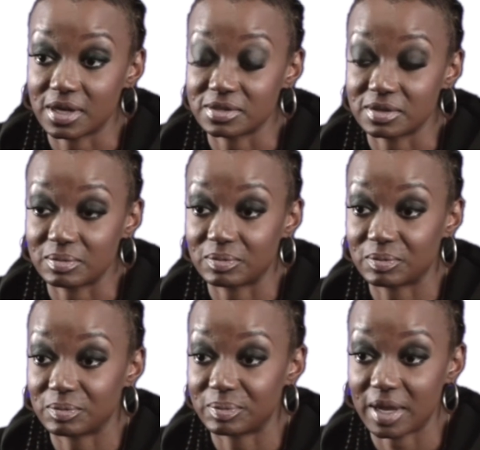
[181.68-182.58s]
hasn't
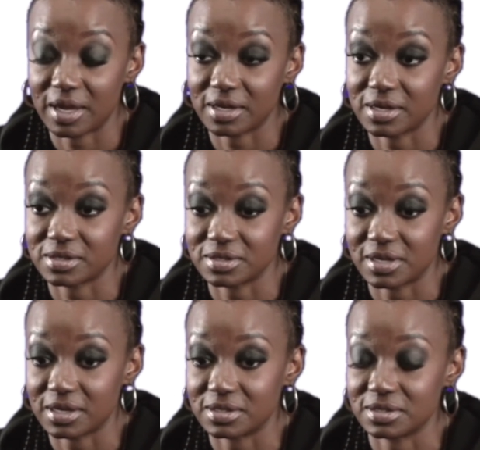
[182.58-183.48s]
paid his
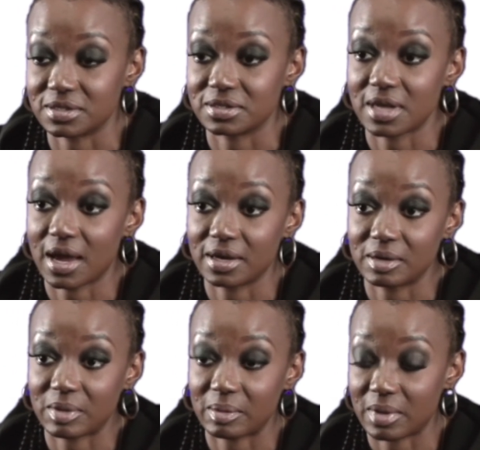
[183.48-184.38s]
debt to society.
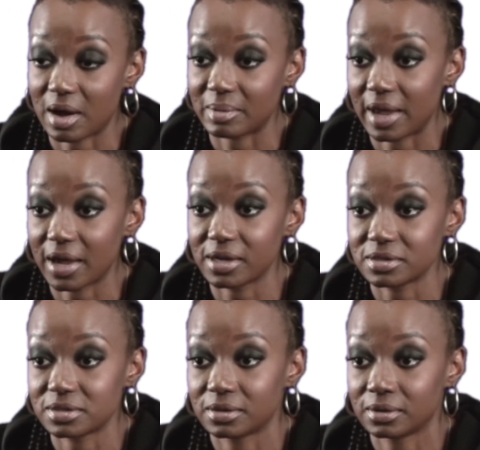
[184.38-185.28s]
My mom
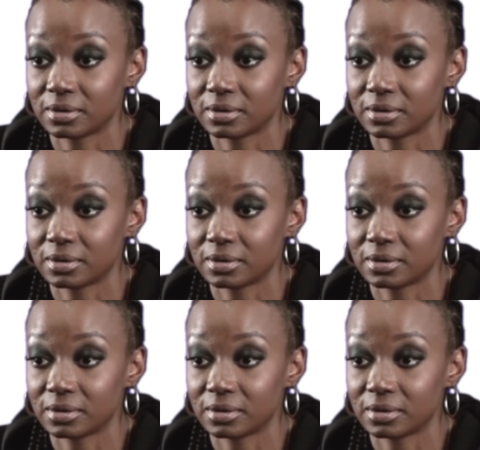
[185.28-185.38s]
has.